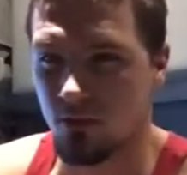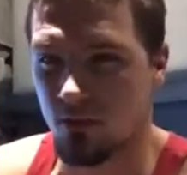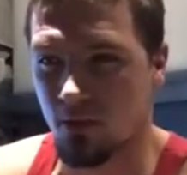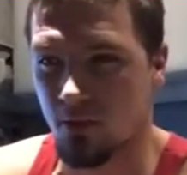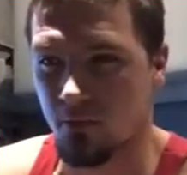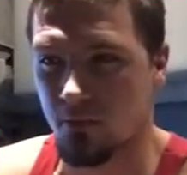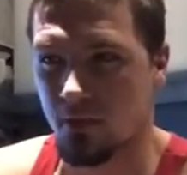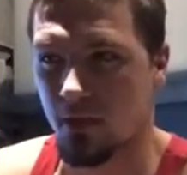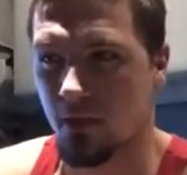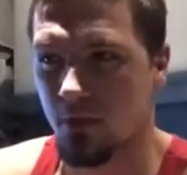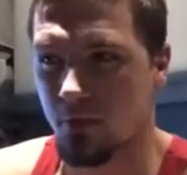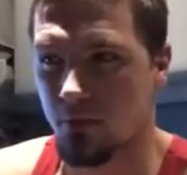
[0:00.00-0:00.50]

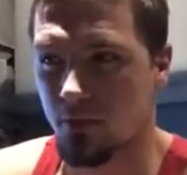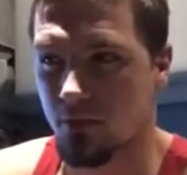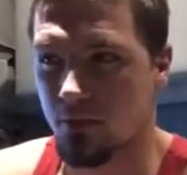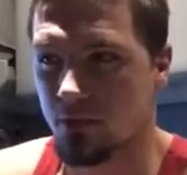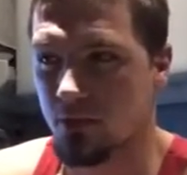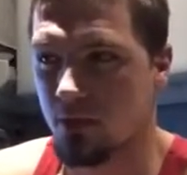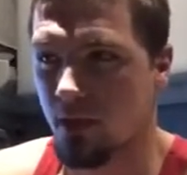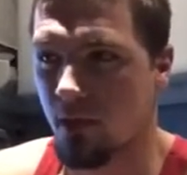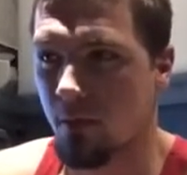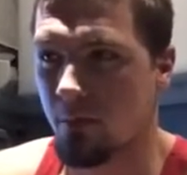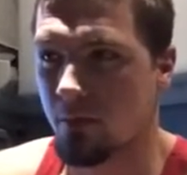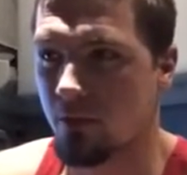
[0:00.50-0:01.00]
Sometimes I'll
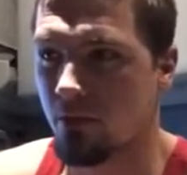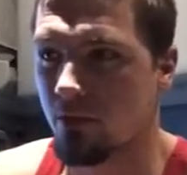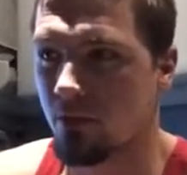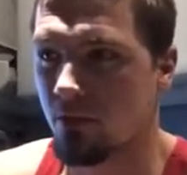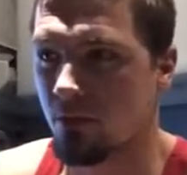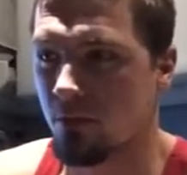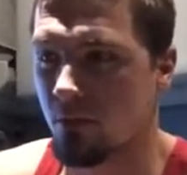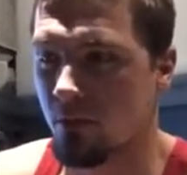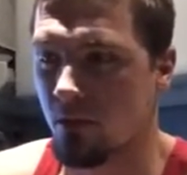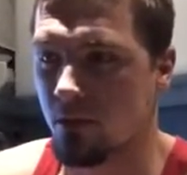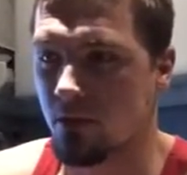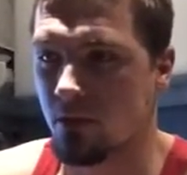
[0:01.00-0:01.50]
stop at
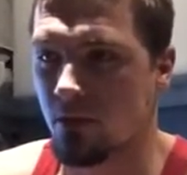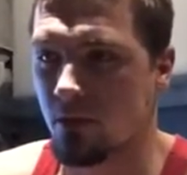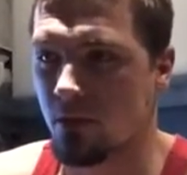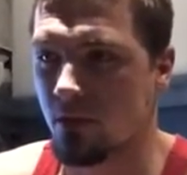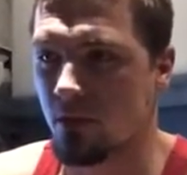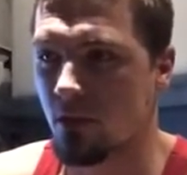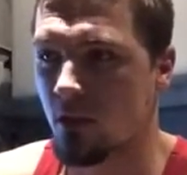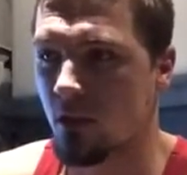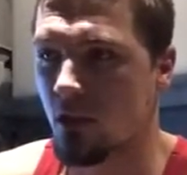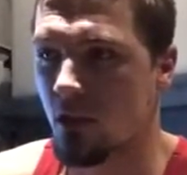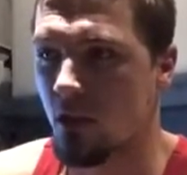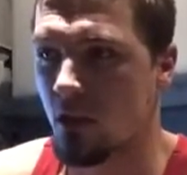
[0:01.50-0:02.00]
those places,